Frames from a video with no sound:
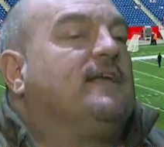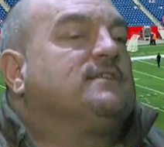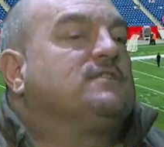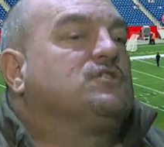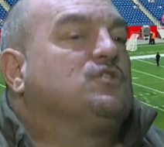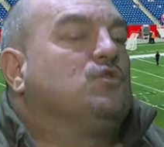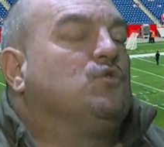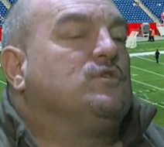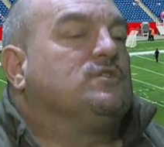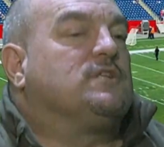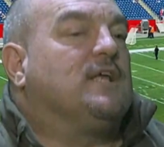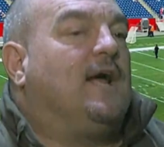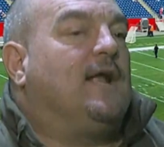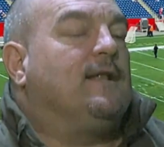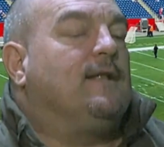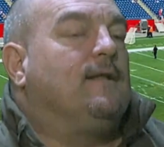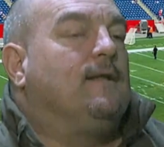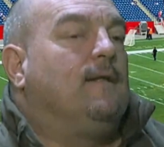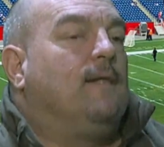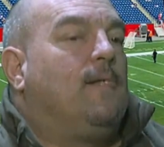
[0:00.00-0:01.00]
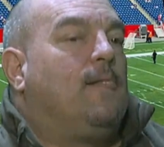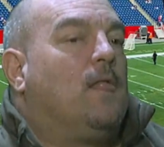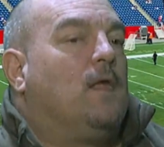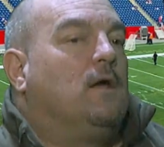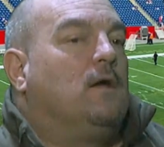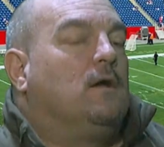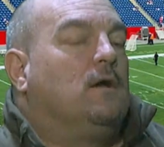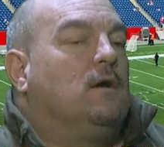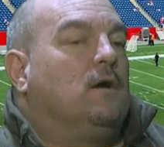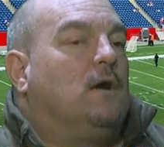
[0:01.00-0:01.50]
is too is that
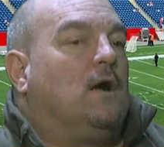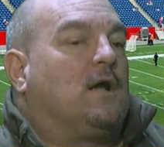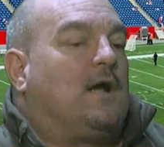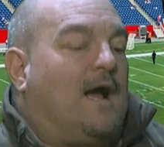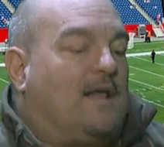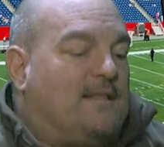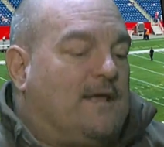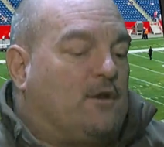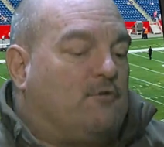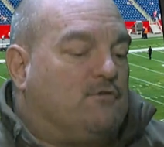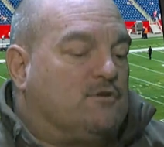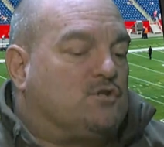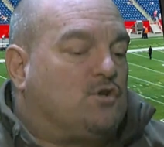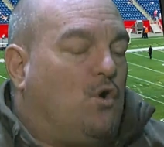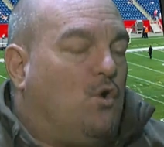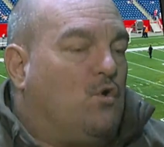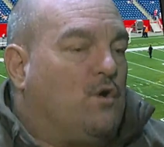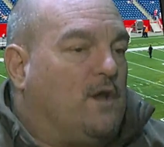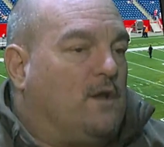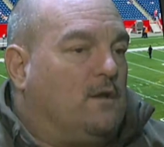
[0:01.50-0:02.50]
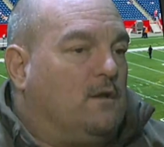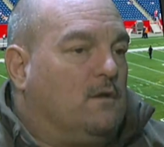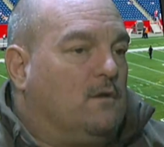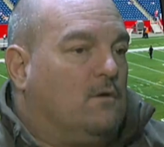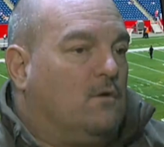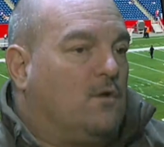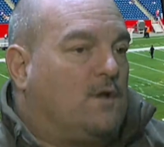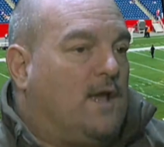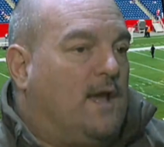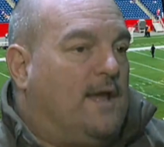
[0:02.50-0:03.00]
a guy like Chris Hogan,
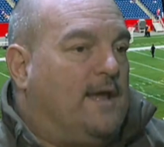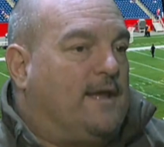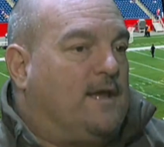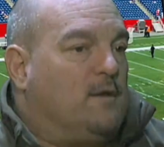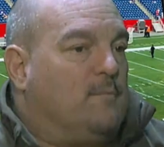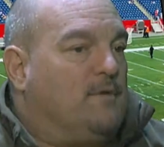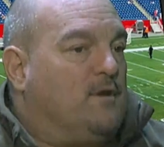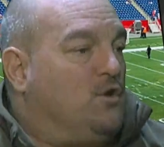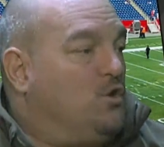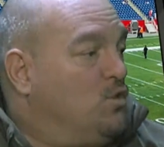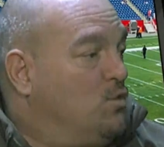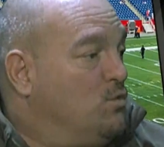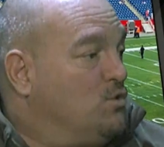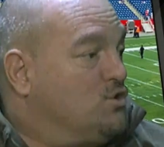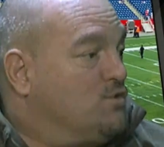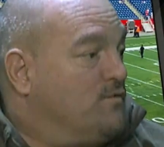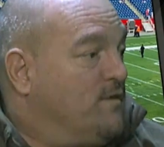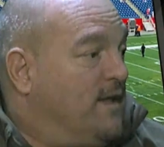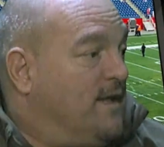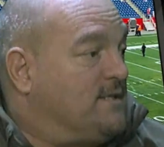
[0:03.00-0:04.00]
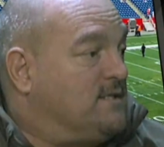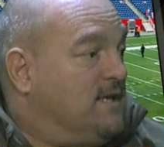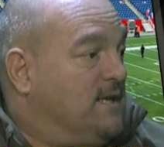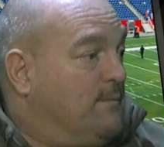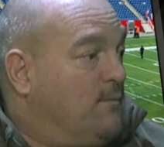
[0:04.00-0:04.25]
okay, can be huge for that team.